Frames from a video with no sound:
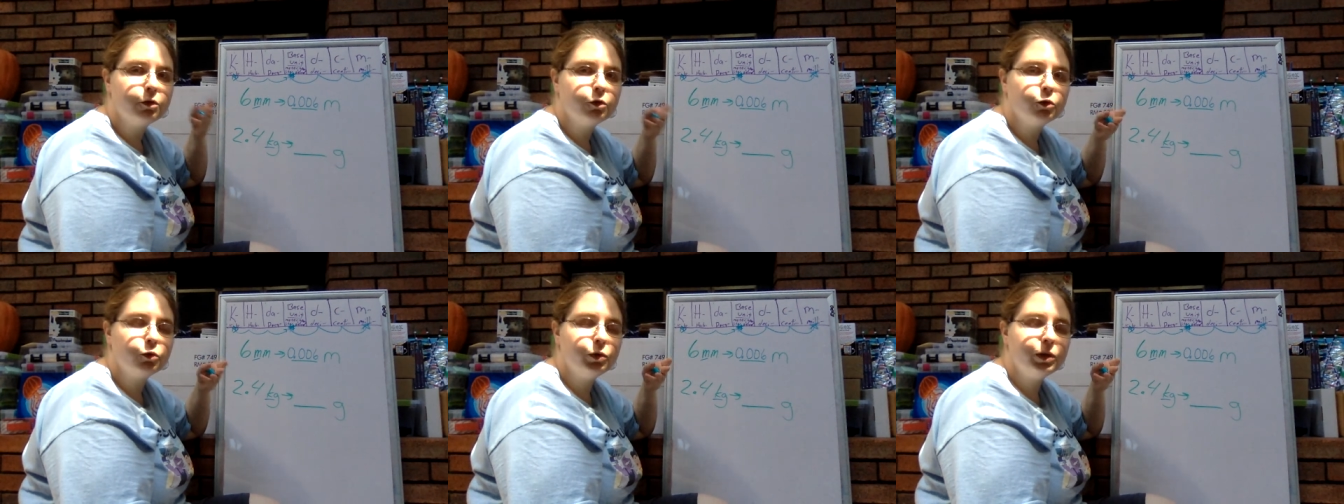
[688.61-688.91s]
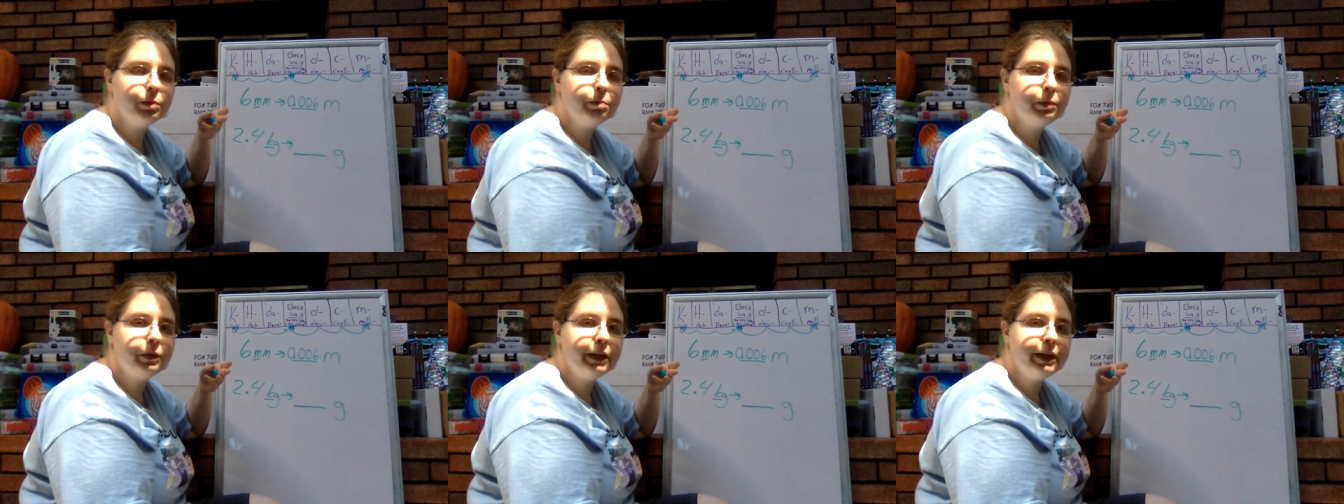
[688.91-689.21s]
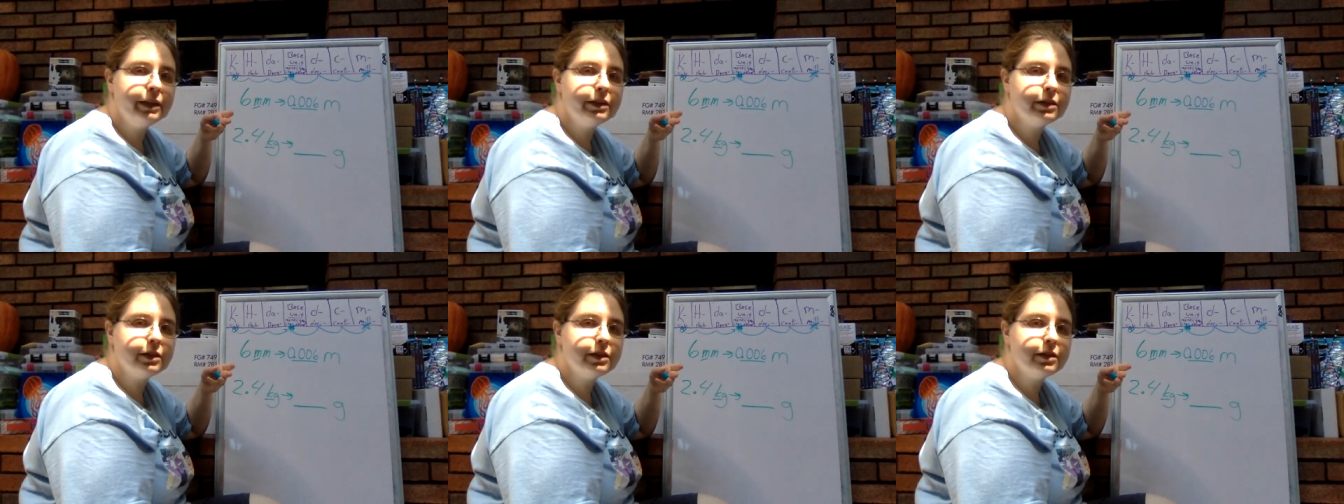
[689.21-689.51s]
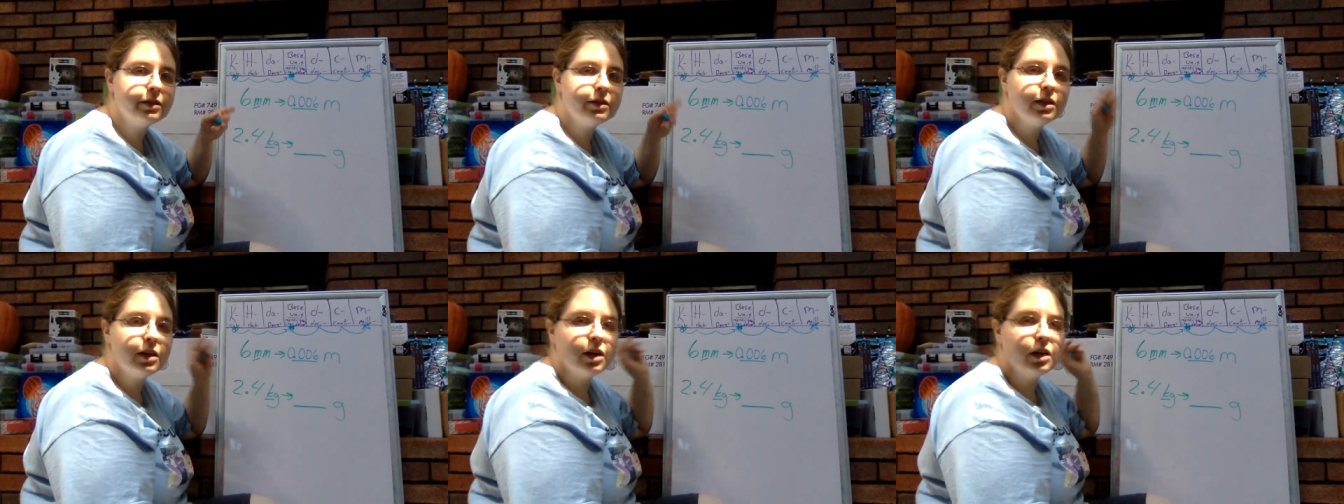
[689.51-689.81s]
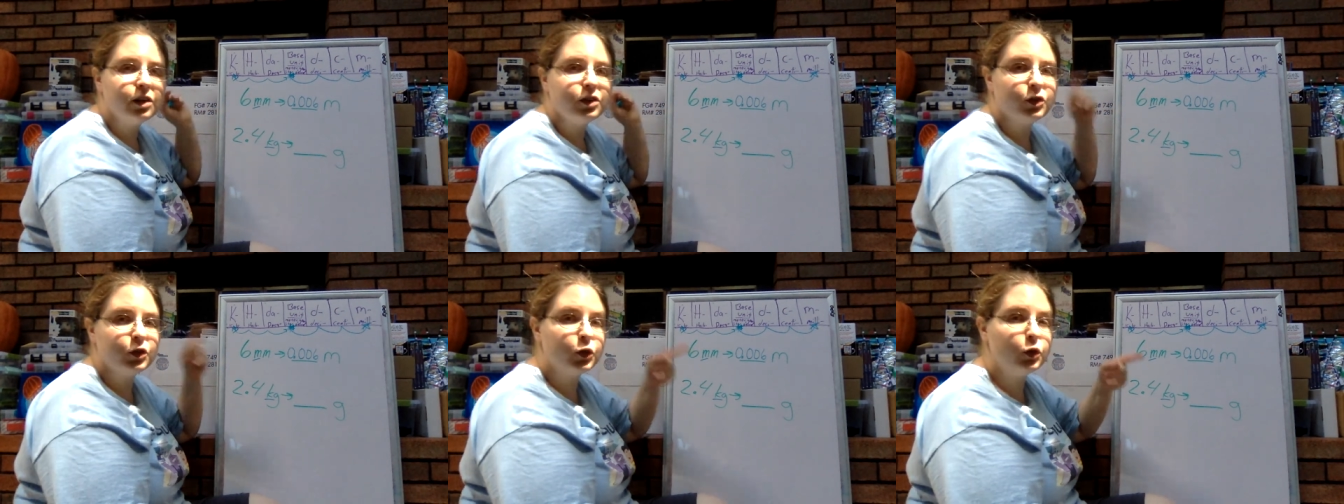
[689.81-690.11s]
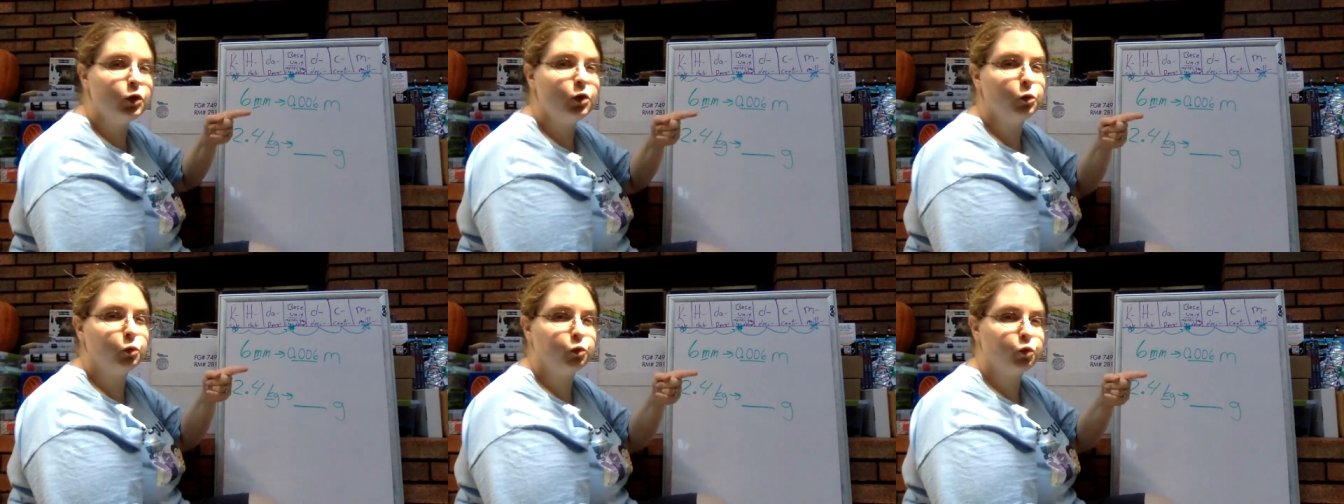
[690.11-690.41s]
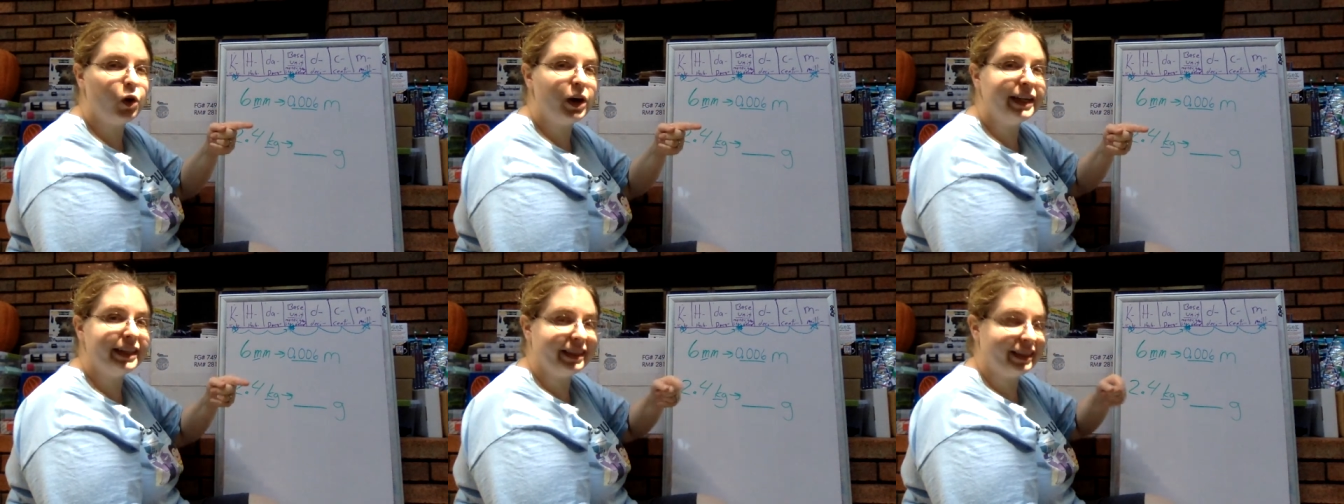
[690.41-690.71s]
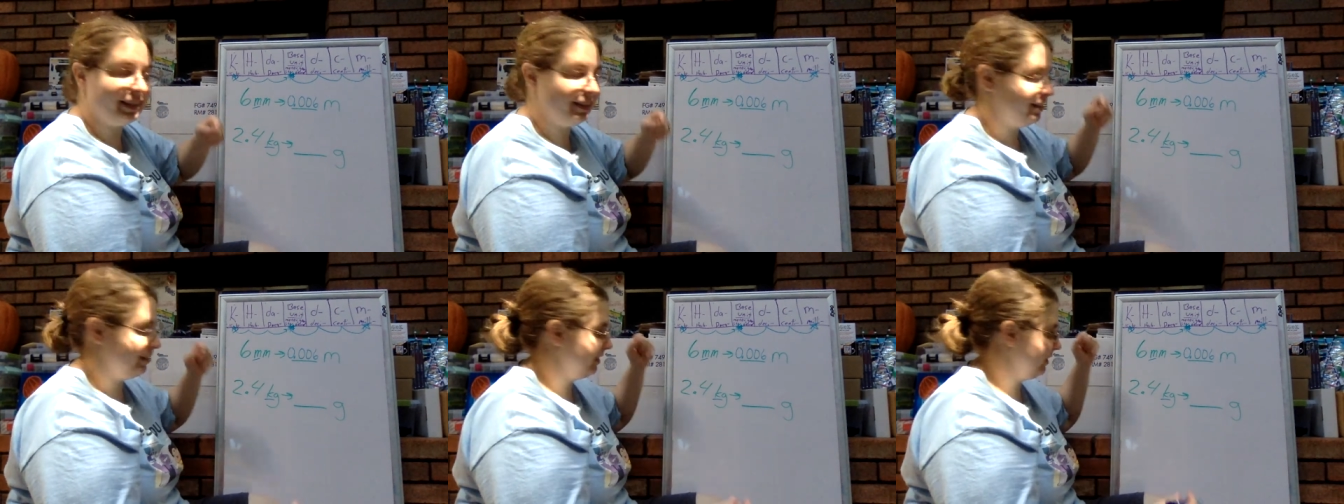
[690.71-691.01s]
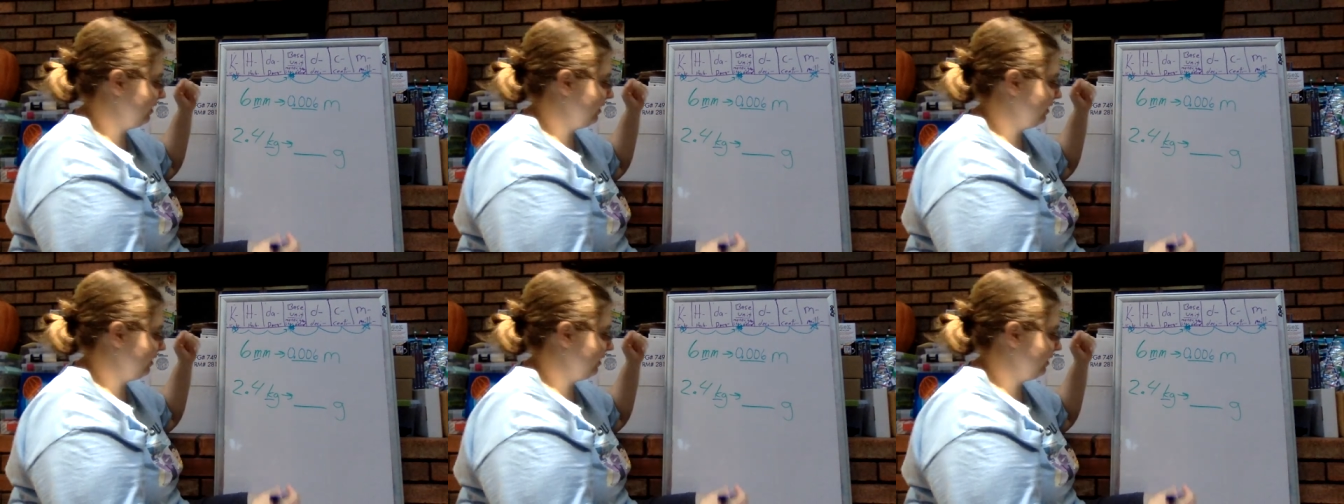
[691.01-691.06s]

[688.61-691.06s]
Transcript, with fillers: three places to the right this